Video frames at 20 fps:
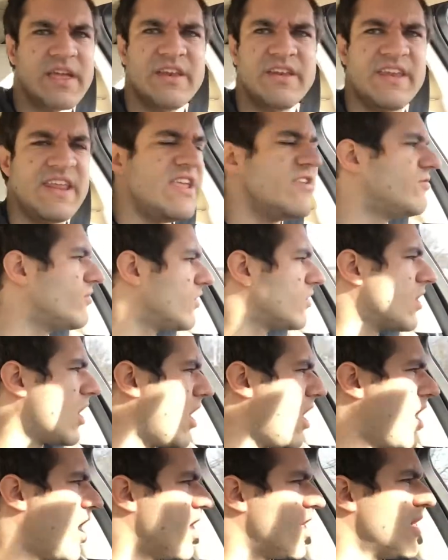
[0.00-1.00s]
like a diesel
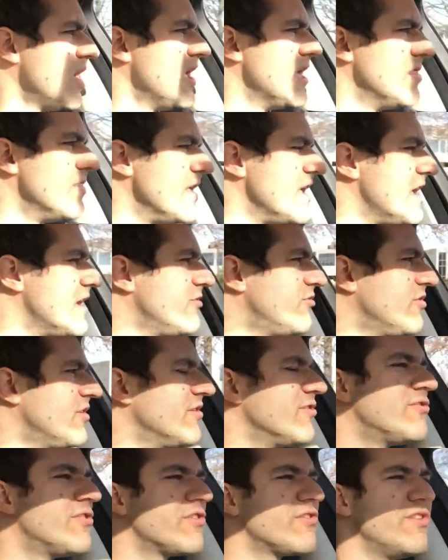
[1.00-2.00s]
car the
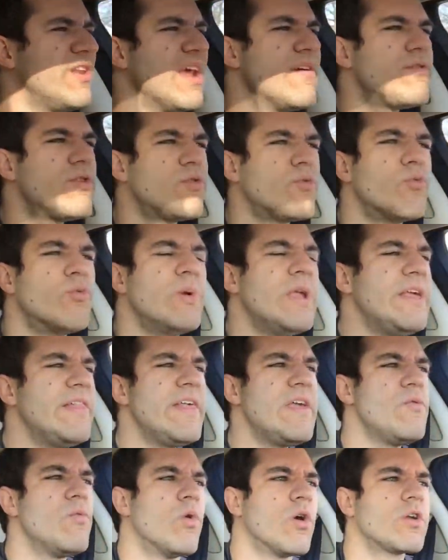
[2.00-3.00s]
engine is just never
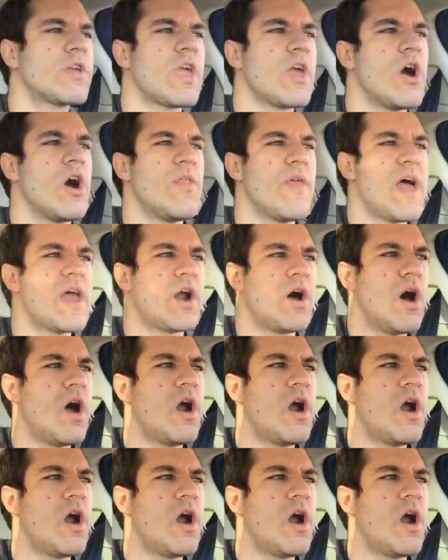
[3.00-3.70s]
really working all that